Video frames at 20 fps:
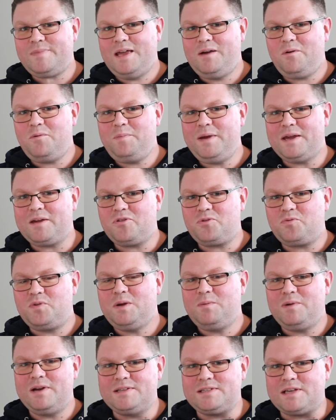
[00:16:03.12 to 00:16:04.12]
I'll pick
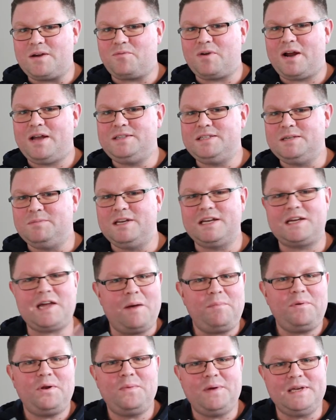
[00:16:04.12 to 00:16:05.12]
3 winners at random in a
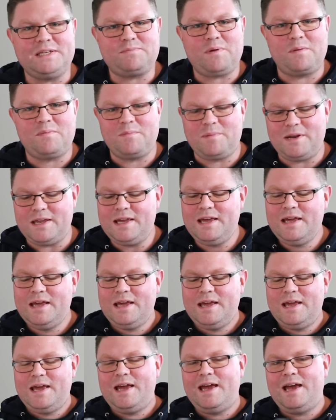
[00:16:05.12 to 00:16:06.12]
couple of weeks probably.
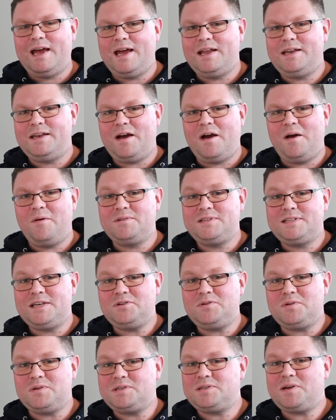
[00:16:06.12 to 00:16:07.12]
And I will
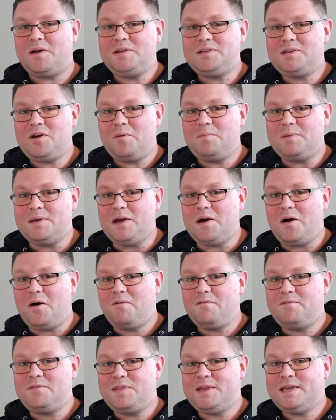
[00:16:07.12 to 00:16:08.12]
send you a signed copy
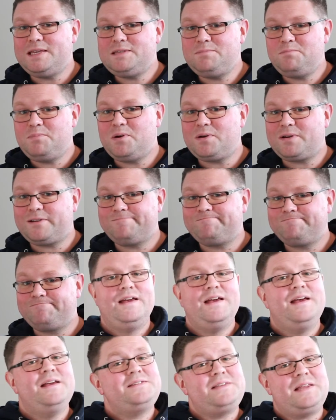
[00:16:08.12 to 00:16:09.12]
of this book.
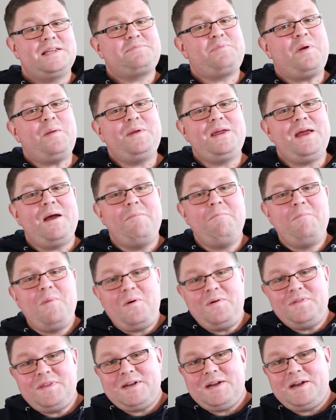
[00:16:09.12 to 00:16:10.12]
So that's probably
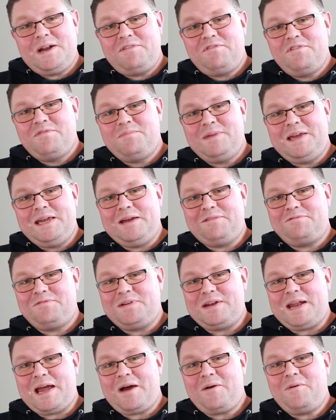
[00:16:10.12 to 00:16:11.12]
more than enough of me
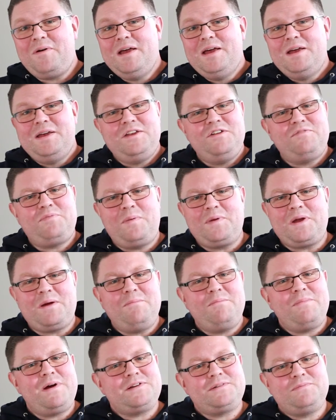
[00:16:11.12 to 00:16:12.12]
for now. You've probably
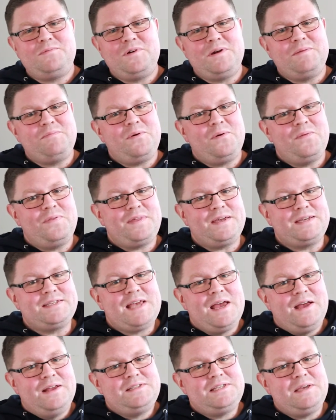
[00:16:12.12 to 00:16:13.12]
got much more important
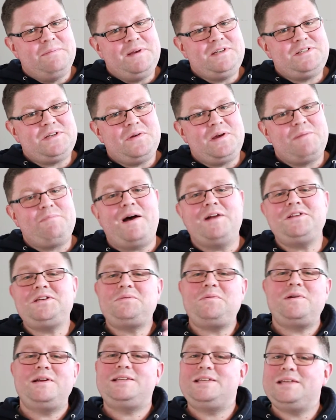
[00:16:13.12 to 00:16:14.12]
things to be doing. But I
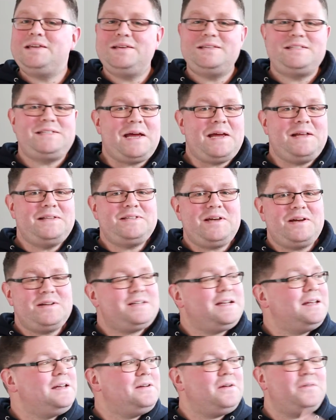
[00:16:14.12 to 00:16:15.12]
just wanted to stay in
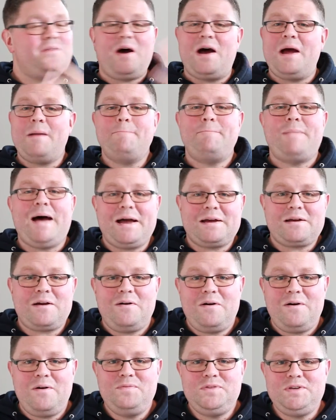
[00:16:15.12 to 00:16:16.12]
touch, let you know that I'm back
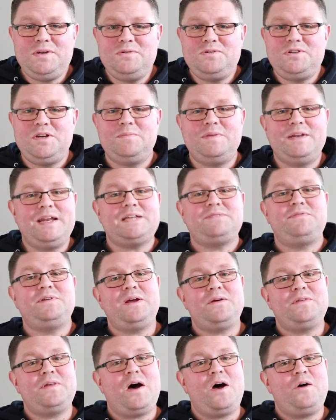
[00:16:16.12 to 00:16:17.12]
on YouTube. The next
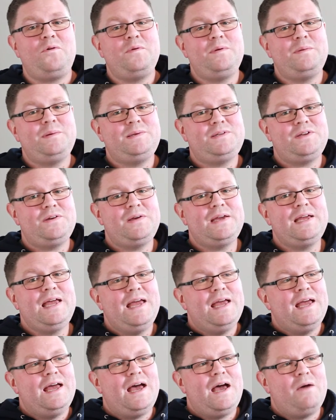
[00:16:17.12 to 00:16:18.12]
video that I will be doing
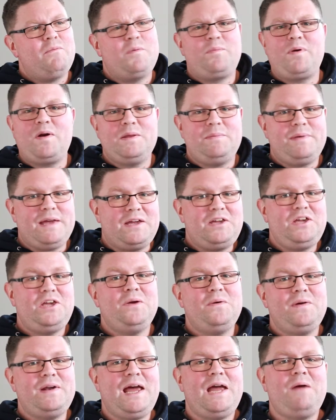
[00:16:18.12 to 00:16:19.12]
will probably be a
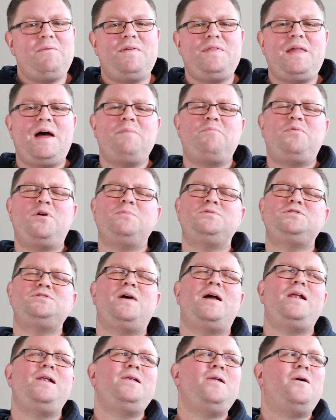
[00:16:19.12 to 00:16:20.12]
Q&A, one that I promised
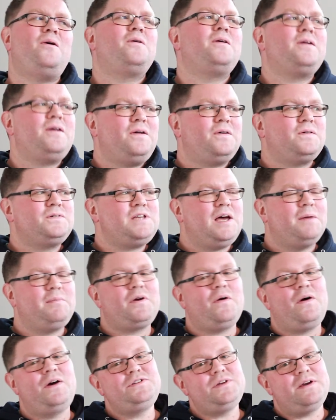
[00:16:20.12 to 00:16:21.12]
you a long, long time
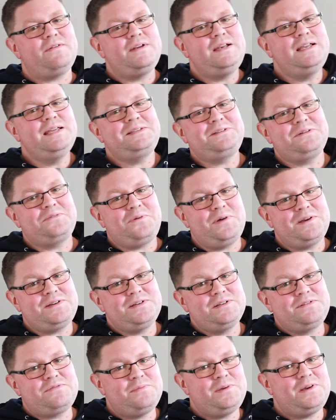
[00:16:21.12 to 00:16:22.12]
ago. I do have a list of
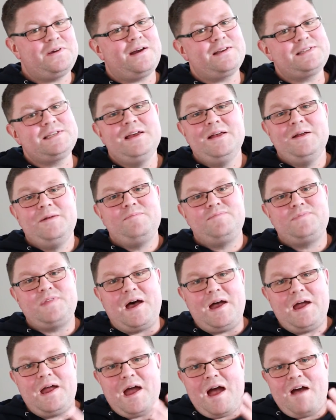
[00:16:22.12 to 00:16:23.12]
questions from you guys
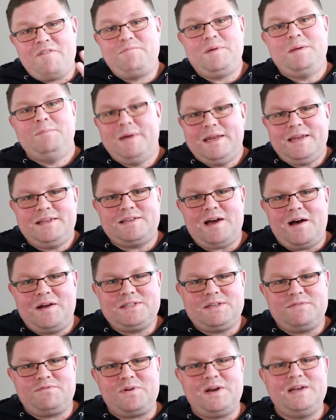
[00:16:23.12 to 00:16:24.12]
that I have been meaning to
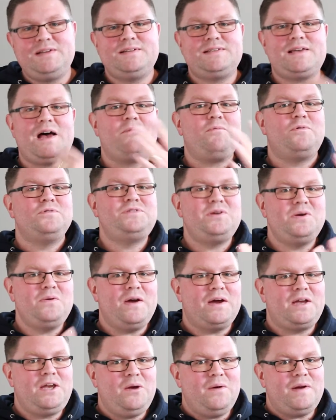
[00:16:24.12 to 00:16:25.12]
answer for ages. I will
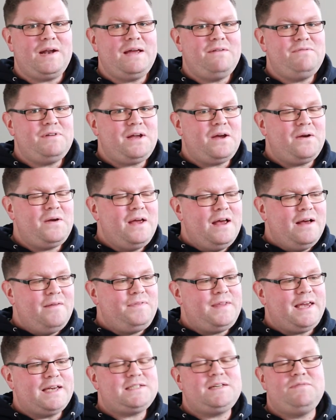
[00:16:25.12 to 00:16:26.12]
do a Q&A video
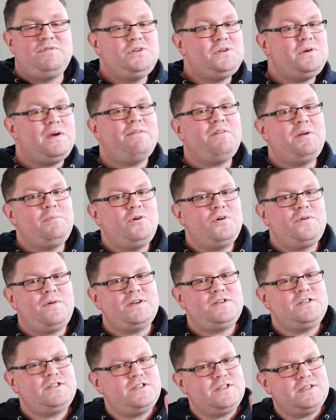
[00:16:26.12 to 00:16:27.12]
next. If you do have any more
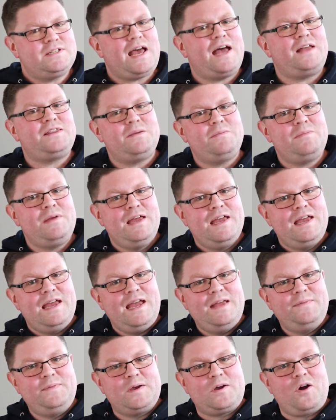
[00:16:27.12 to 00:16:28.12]
questions, just add them
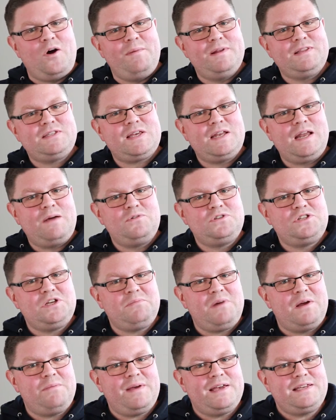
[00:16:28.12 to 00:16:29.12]
in the comments and I will do
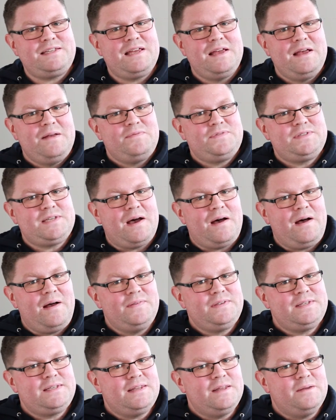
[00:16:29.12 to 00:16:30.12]
my best to
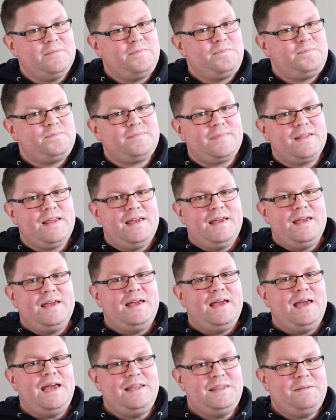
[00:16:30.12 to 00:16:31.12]
answer them.
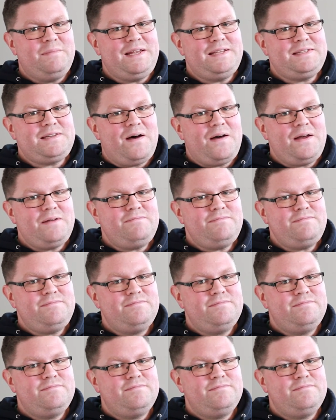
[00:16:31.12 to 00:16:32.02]
In the meantime,